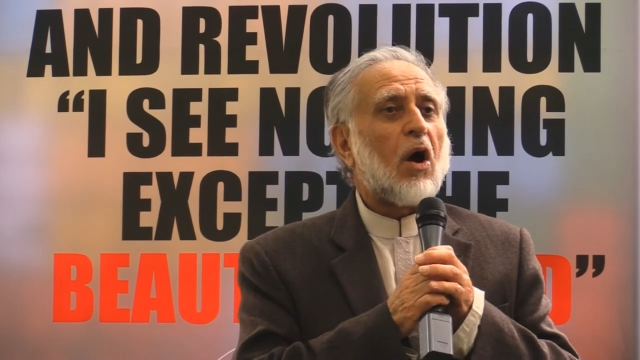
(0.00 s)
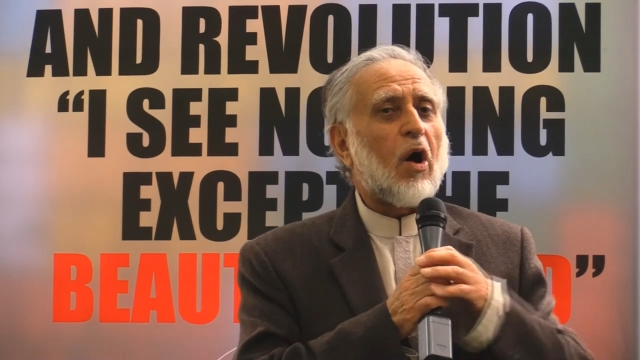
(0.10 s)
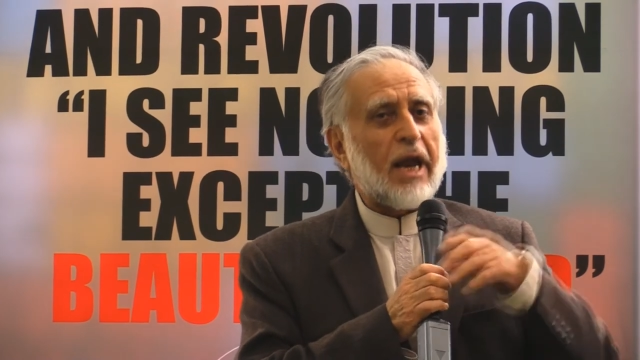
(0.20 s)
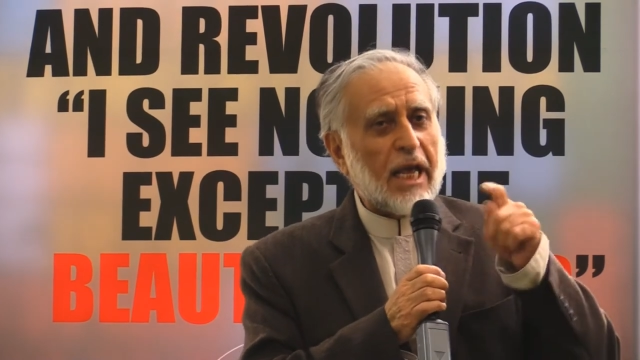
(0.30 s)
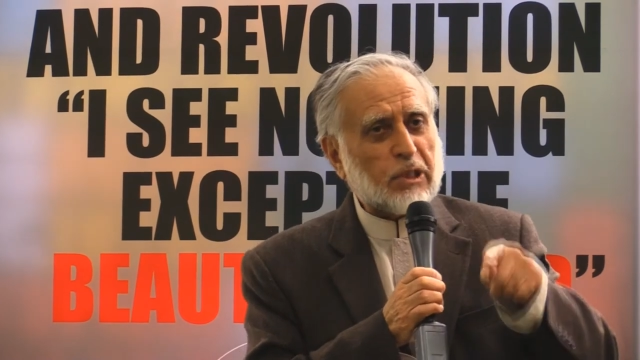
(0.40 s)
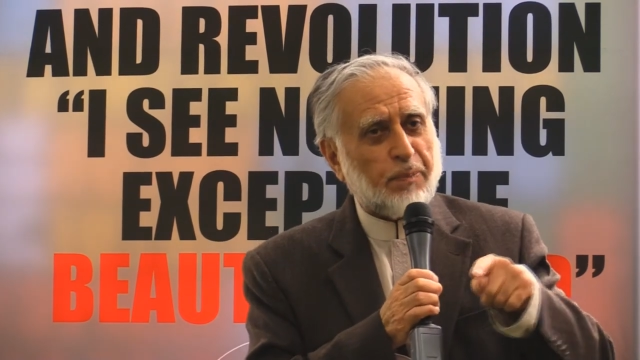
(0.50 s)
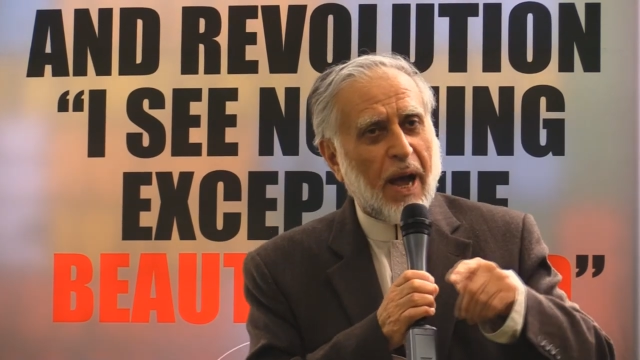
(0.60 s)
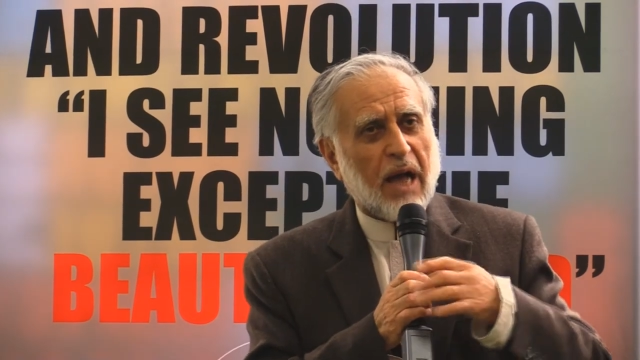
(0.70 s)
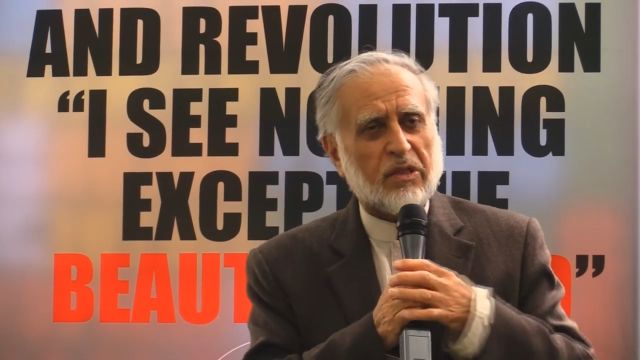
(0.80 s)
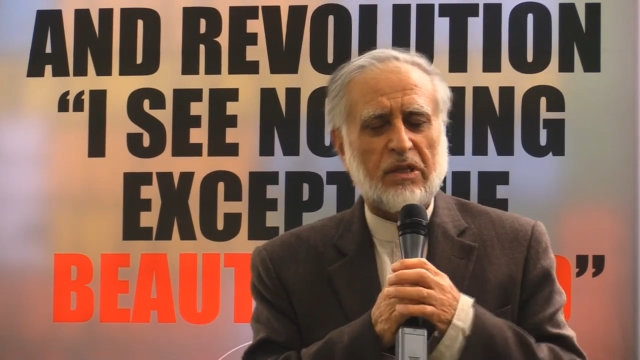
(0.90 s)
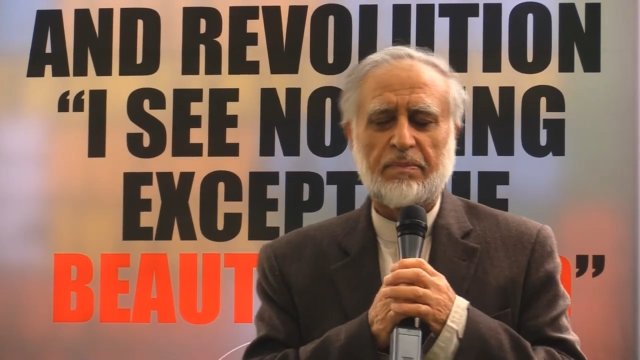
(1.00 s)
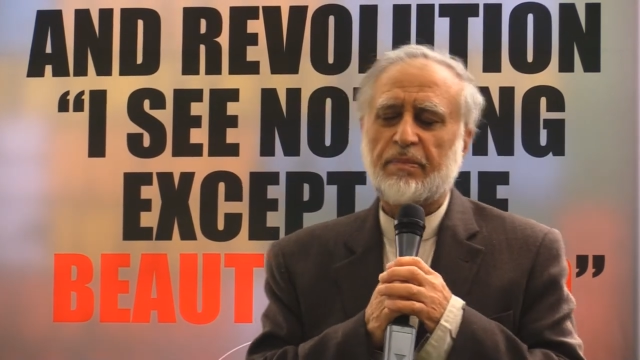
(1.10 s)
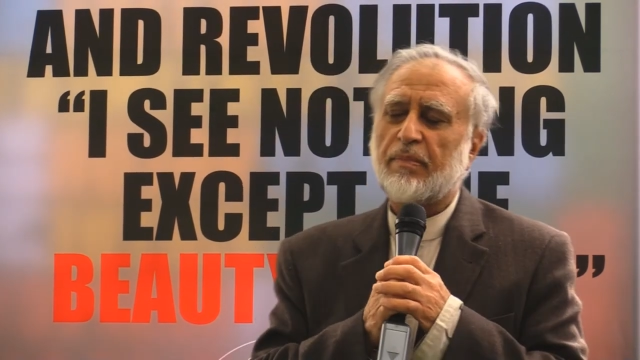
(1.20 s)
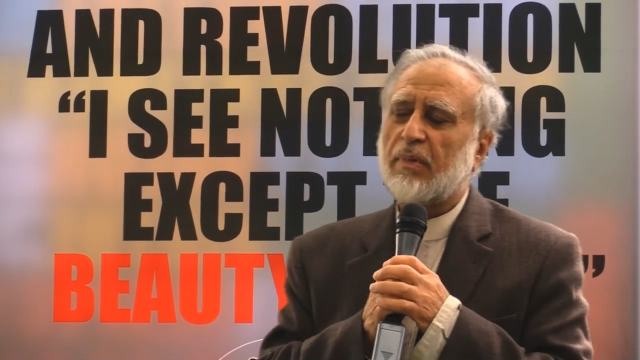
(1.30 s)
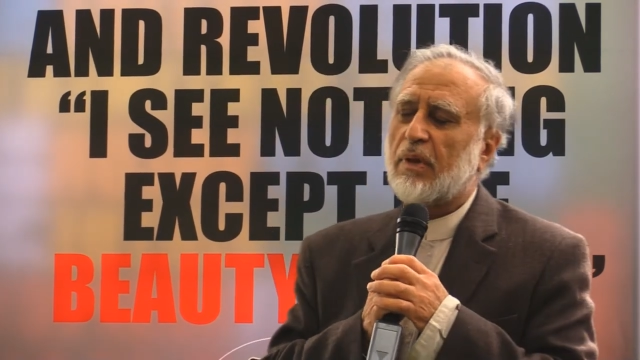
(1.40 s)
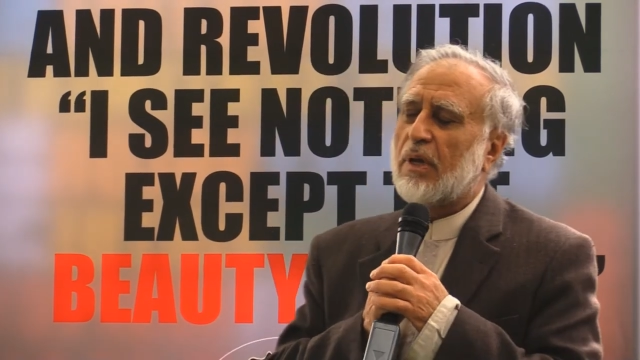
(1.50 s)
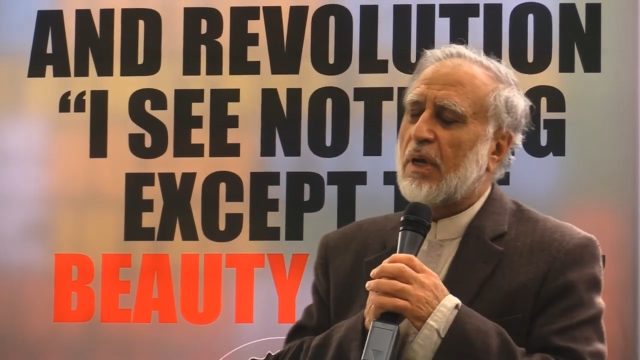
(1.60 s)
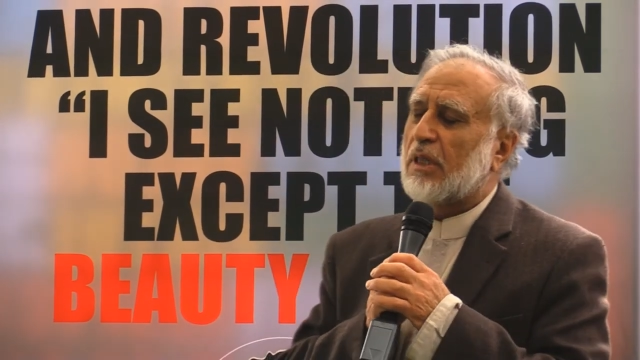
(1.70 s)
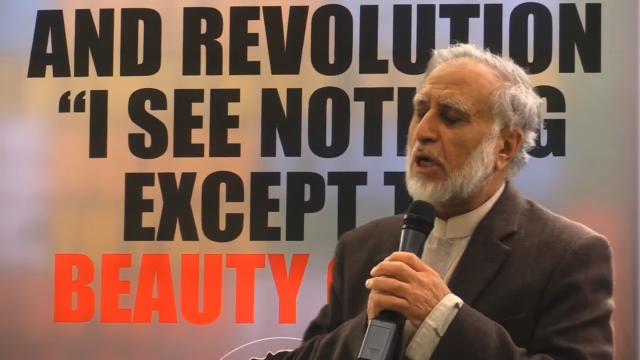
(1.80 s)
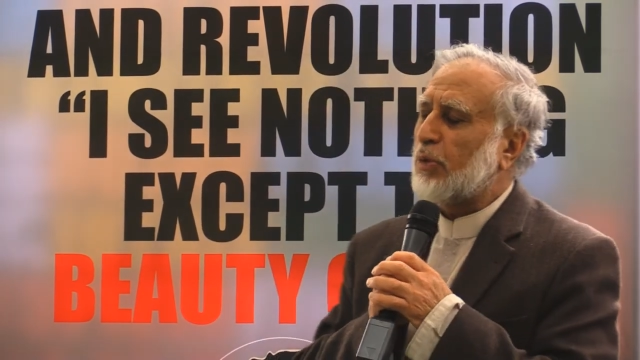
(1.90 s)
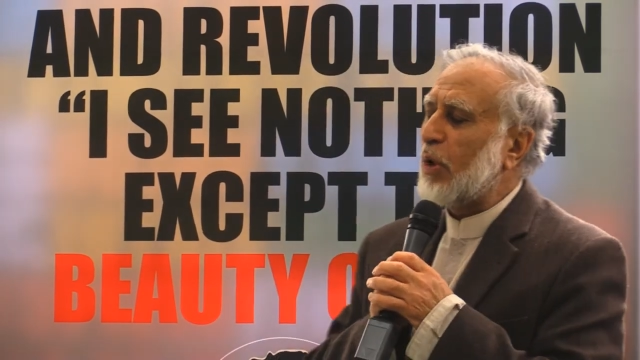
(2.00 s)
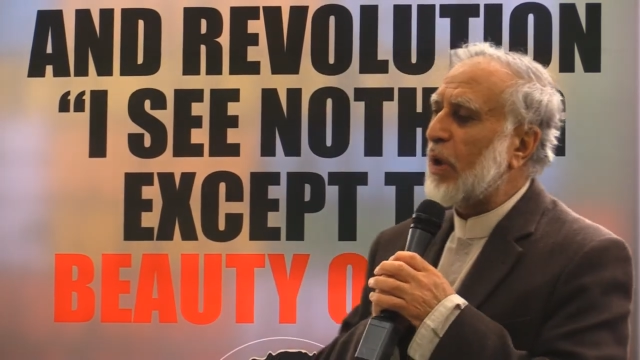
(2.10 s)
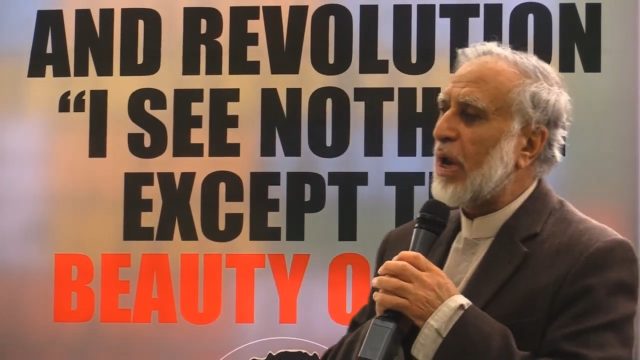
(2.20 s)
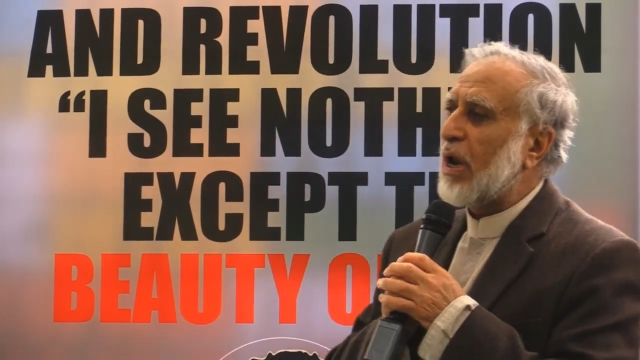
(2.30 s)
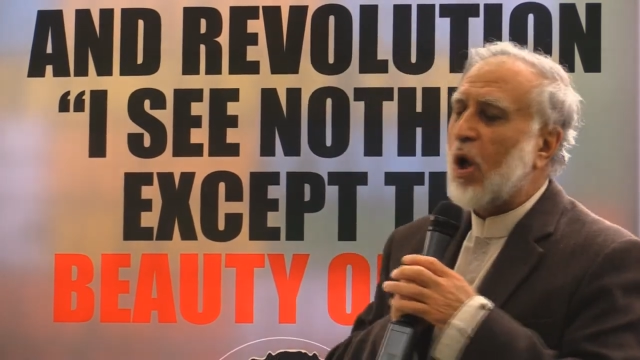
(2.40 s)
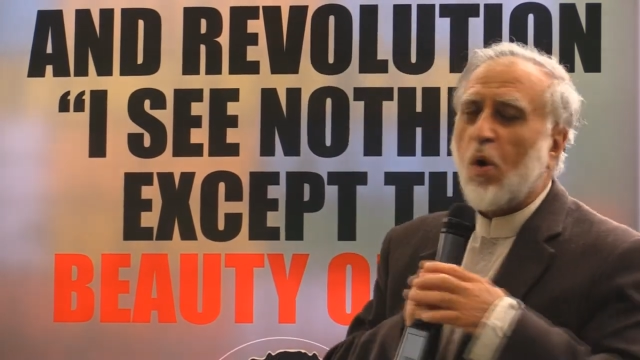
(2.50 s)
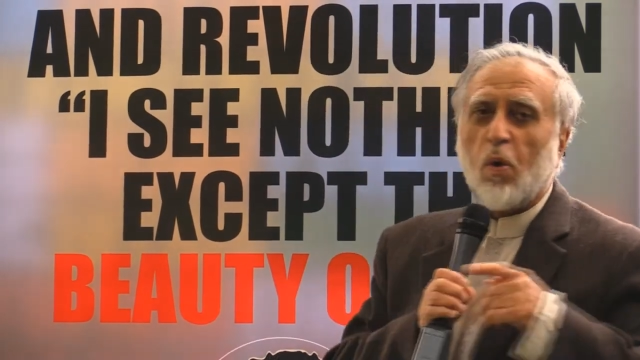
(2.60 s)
on his path, that we will